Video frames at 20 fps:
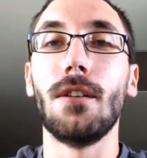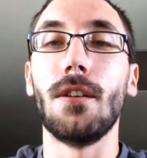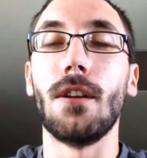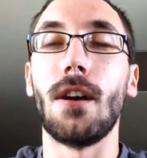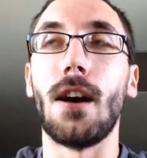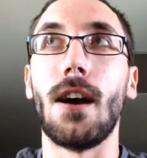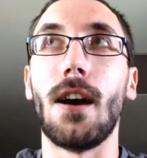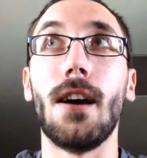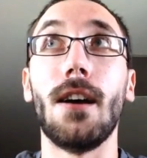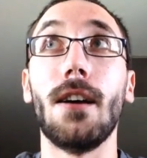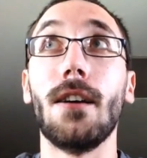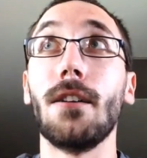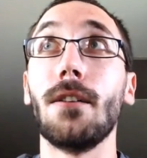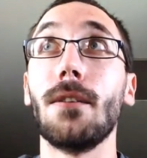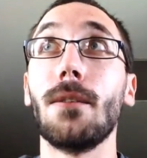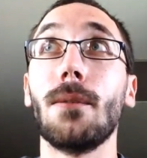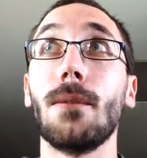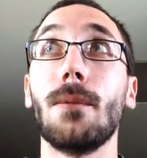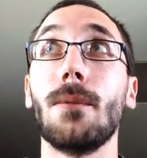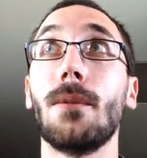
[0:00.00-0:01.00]

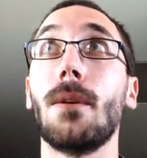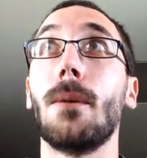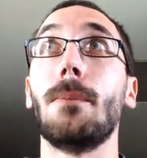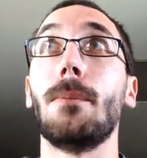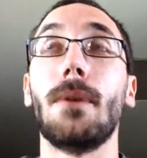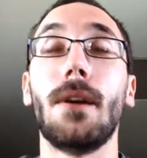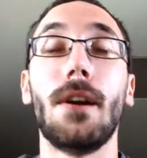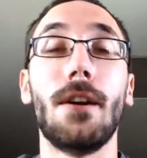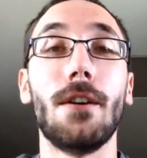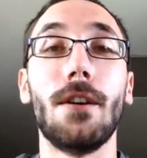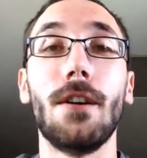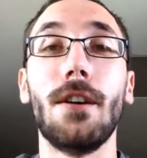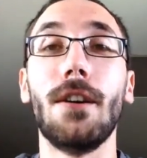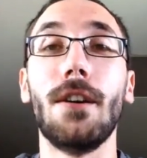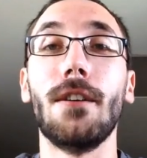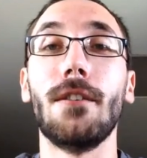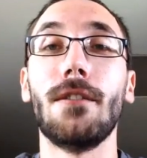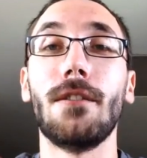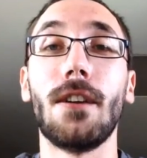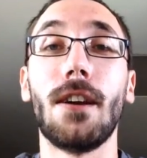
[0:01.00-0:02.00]
a
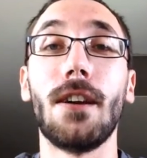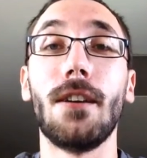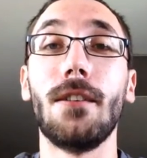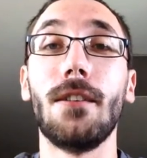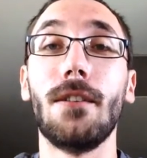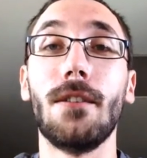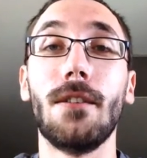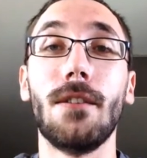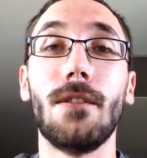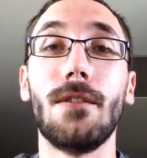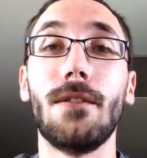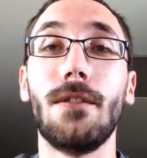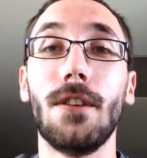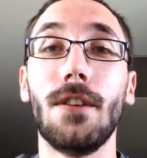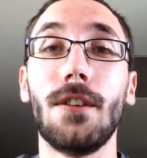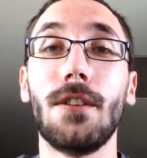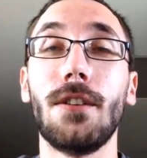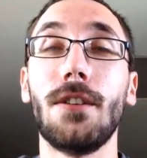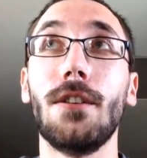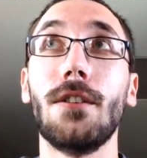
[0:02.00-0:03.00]
parent if that
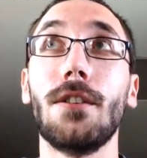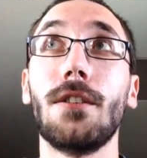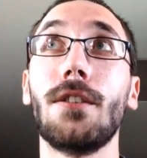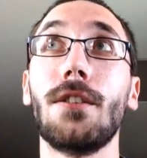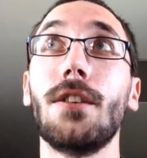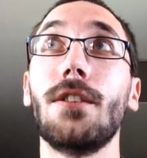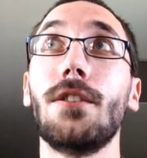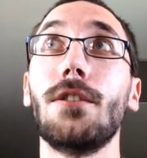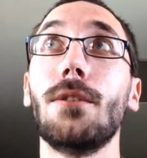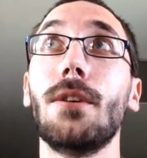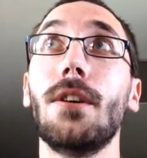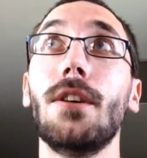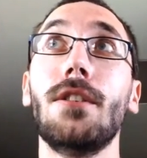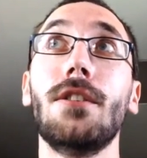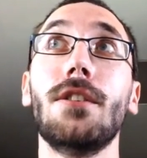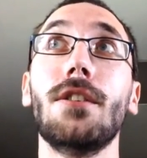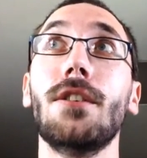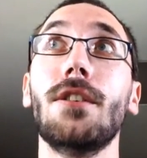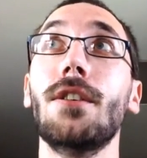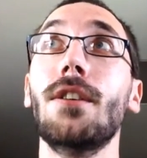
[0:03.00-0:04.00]
fits your
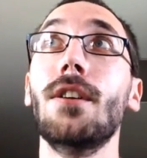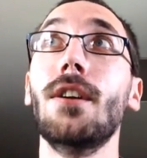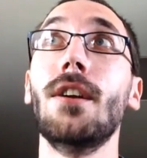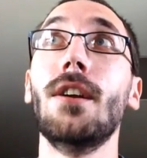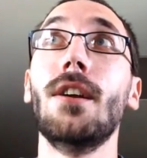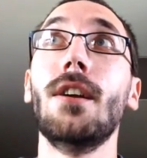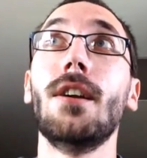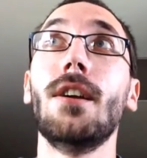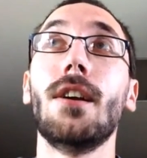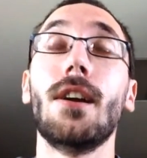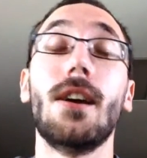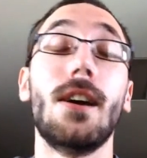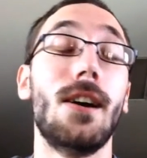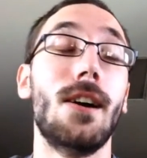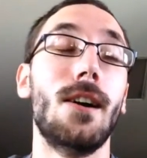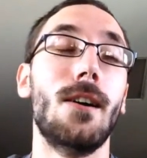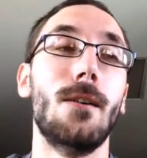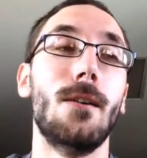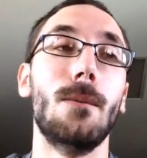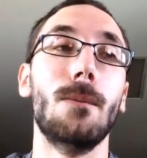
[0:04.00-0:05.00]
situation,
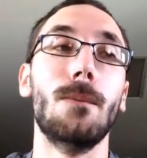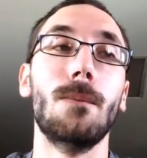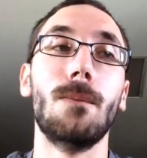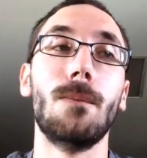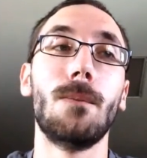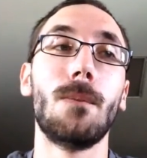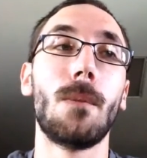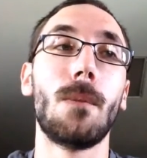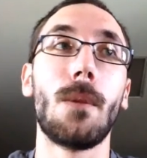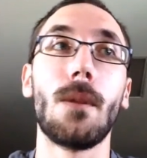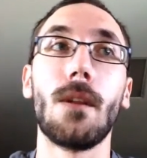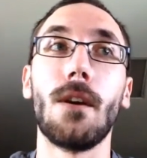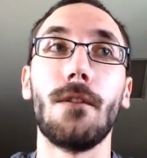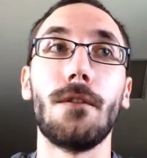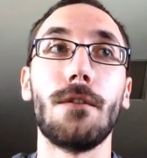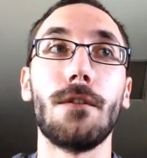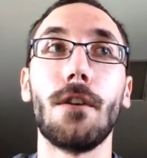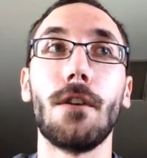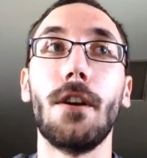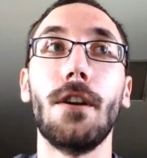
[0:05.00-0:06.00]
a
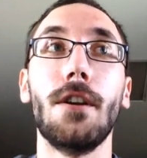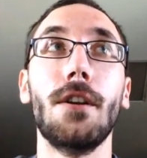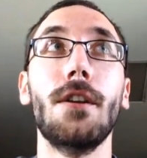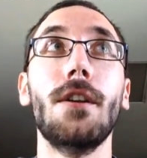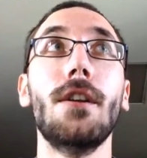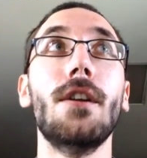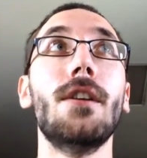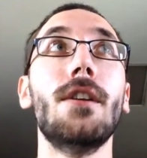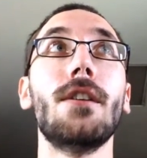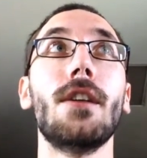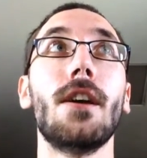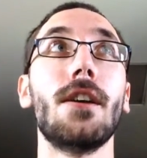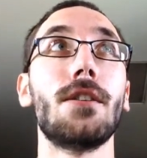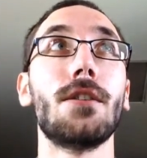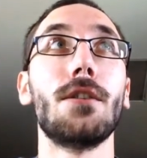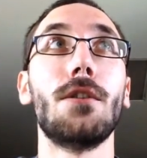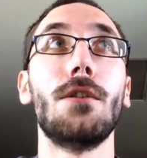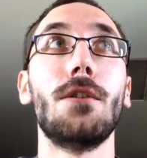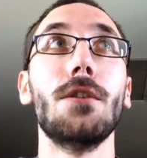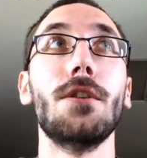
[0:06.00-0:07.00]
friend
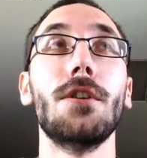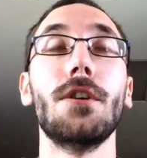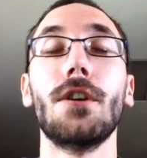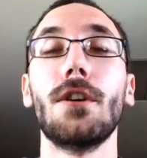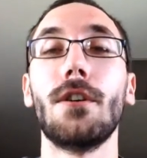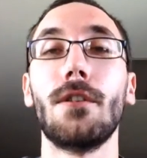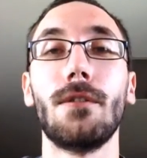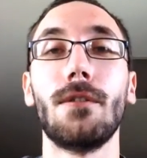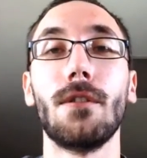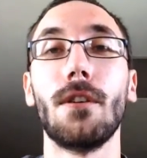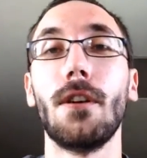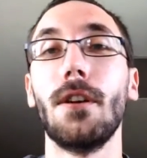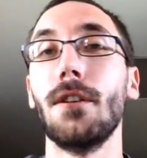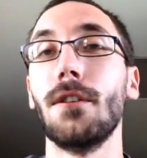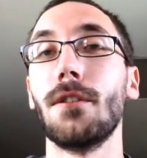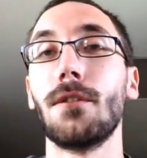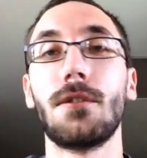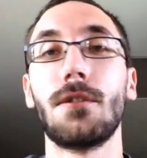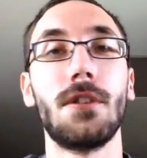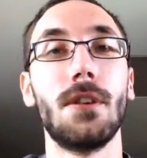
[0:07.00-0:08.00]
that's older, a
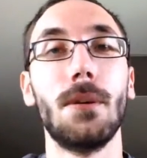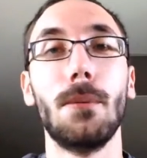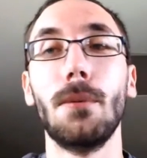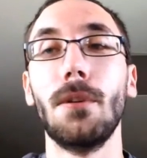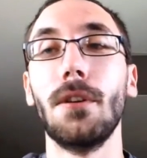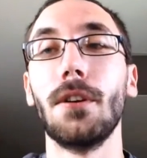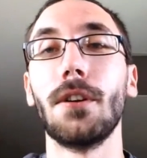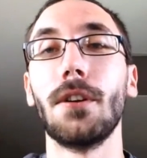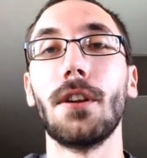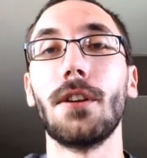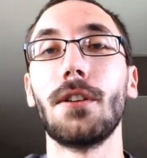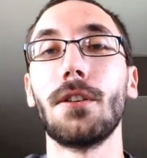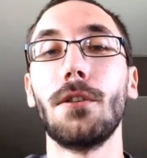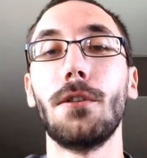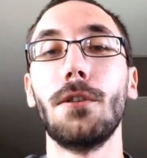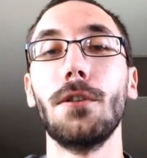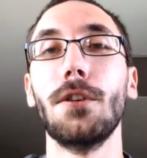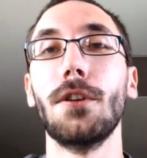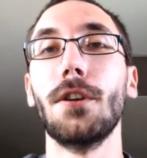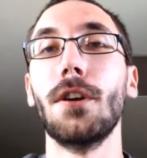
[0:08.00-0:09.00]
friend's sibling that's
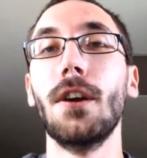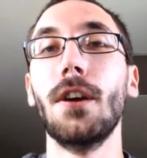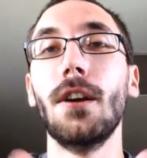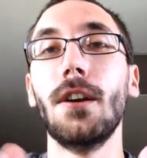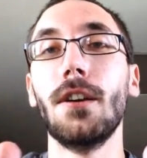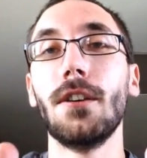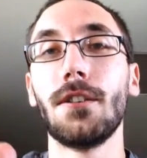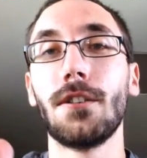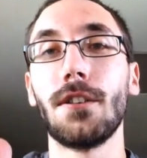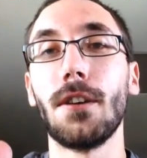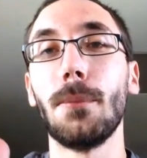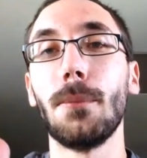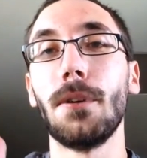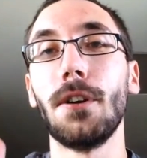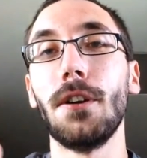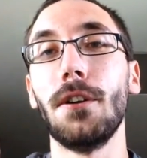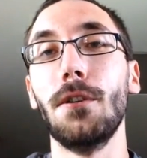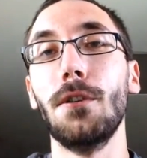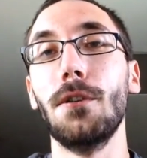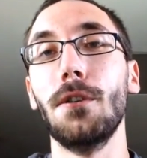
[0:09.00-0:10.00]
older,
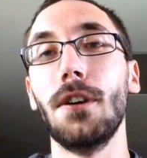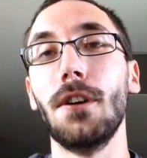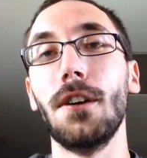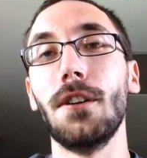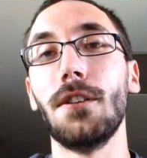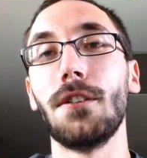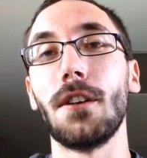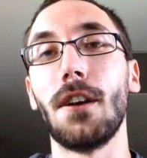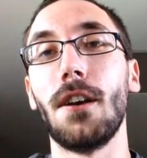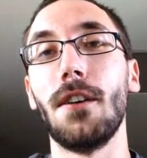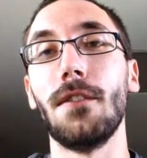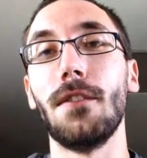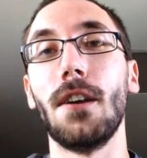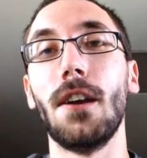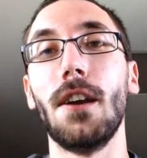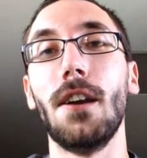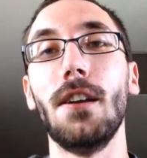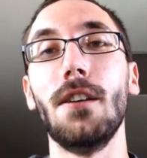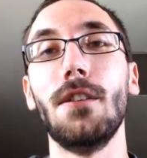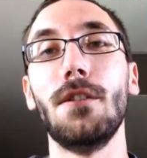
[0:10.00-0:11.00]
somebody who is of
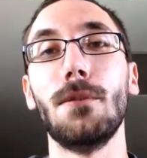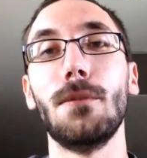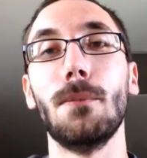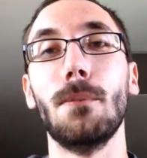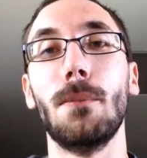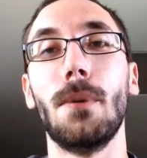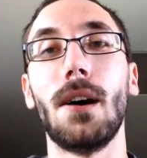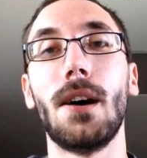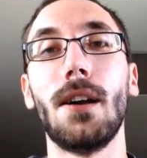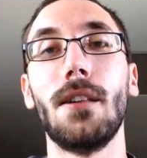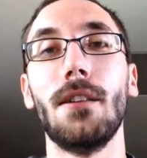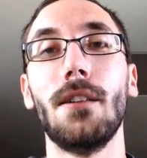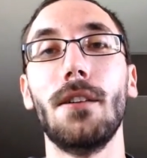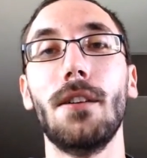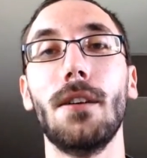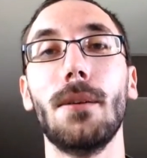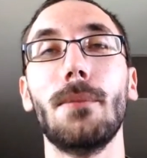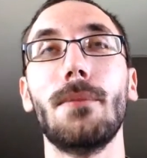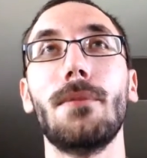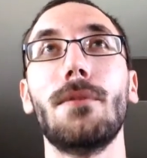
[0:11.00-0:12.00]
age, buy the
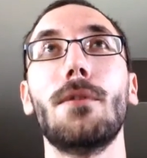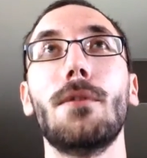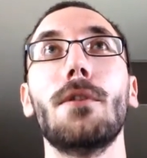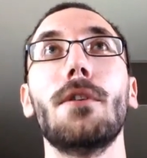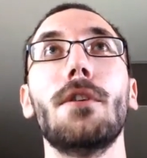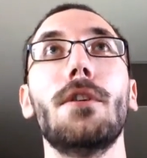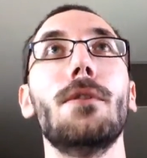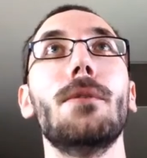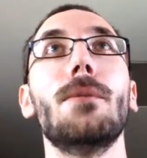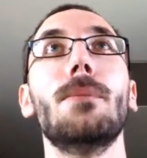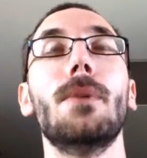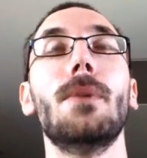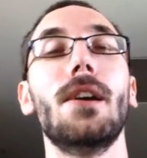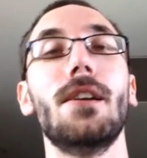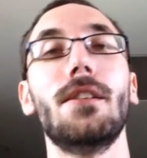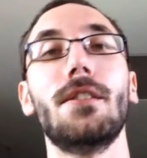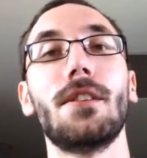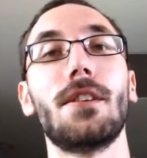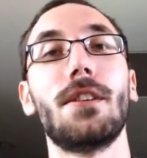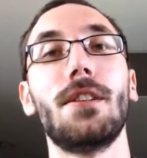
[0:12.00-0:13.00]
dip for you,
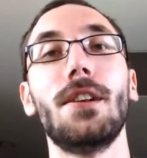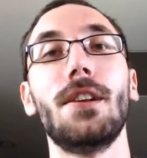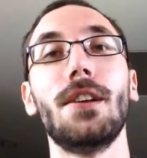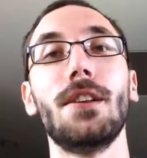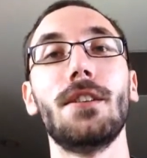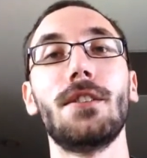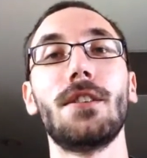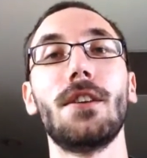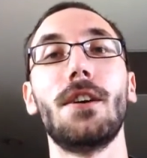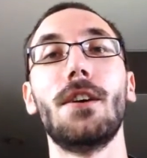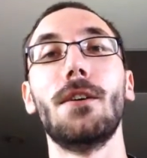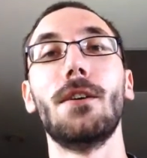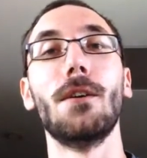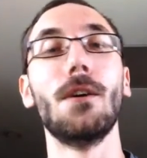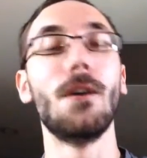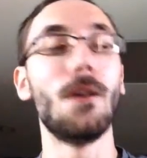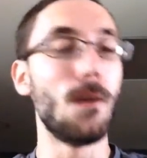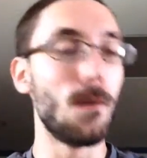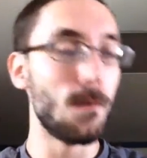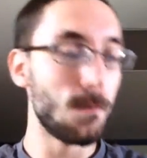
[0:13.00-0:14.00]
basically.
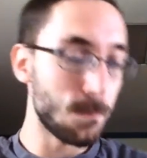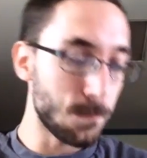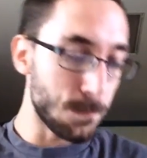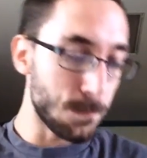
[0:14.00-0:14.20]
So